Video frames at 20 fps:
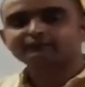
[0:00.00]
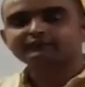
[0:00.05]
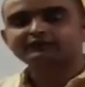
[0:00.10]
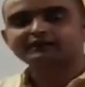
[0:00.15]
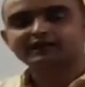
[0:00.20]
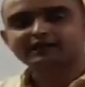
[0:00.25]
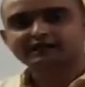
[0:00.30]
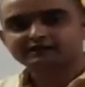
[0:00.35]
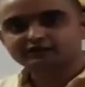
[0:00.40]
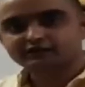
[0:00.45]
the
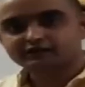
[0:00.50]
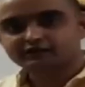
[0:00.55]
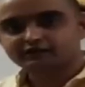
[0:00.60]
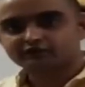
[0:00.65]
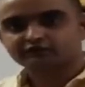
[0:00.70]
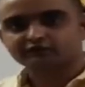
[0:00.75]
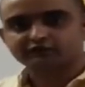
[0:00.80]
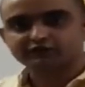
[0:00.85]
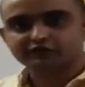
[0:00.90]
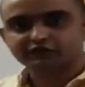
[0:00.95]
answers
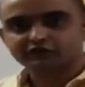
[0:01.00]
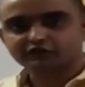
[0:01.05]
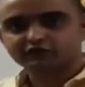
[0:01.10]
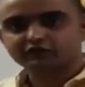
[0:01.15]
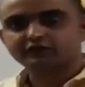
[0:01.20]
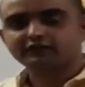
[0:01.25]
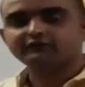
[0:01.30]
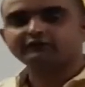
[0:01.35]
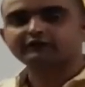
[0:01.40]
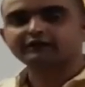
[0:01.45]
of which
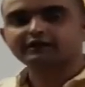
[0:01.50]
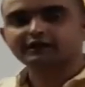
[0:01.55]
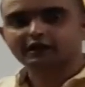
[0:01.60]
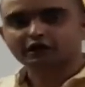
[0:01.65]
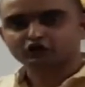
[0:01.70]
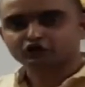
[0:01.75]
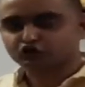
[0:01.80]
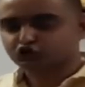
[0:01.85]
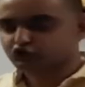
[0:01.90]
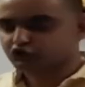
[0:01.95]
they were
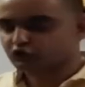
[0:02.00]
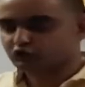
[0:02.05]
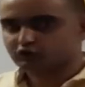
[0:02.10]
unsure